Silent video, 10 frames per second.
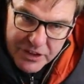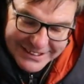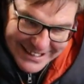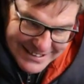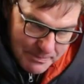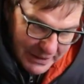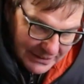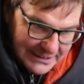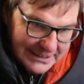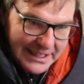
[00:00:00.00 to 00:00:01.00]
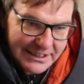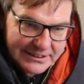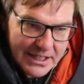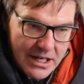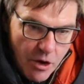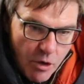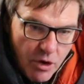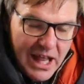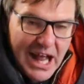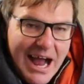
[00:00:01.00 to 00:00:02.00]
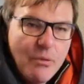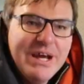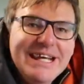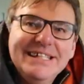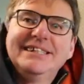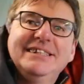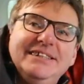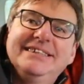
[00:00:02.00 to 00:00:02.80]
With accessibility, it's how easy is it